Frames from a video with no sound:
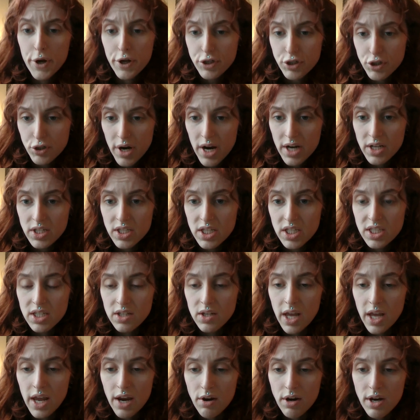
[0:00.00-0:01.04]
attracted
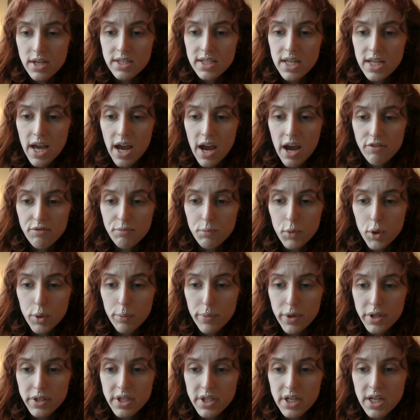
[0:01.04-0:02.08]
to areas that have
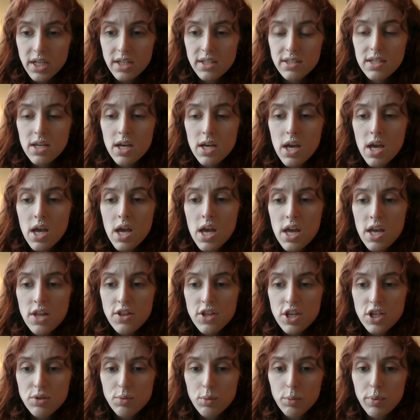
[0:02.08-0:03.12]
more buildings.
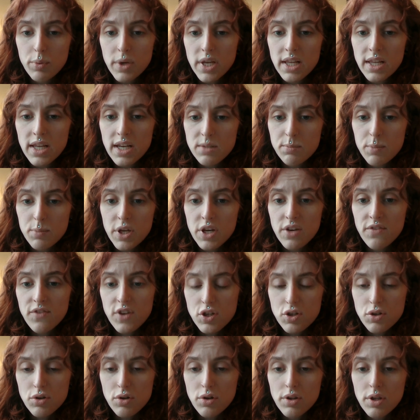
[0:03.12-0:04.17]
This would be less
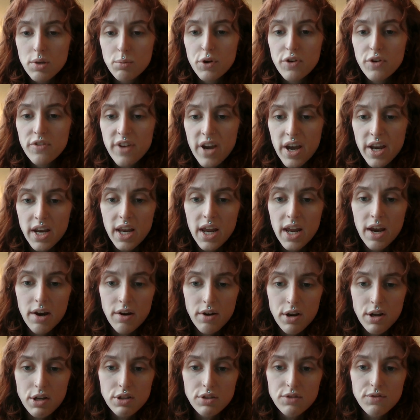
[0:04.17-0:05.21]
beneficial than providing
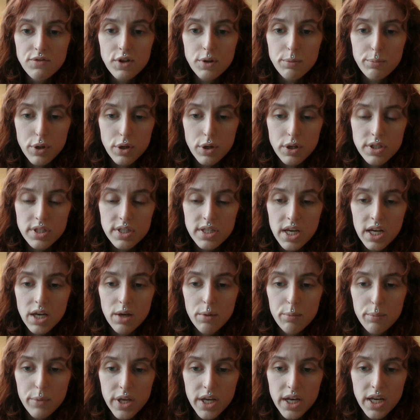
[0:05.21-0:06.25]
areas for birds that
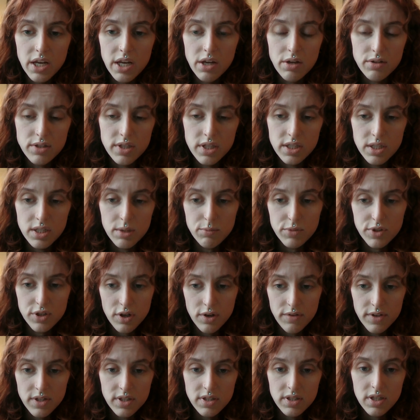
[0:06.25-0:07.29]
commit ecosystem
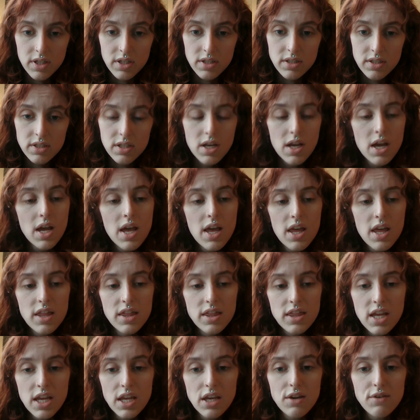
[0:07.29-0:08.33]
services.
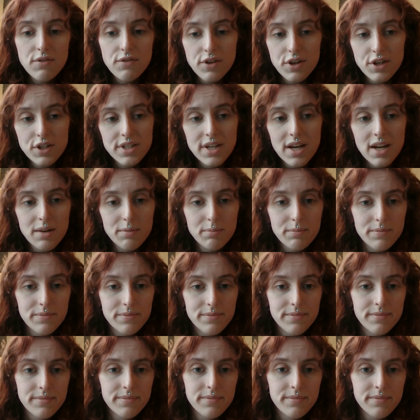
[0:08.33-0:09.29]
Thank you for your time.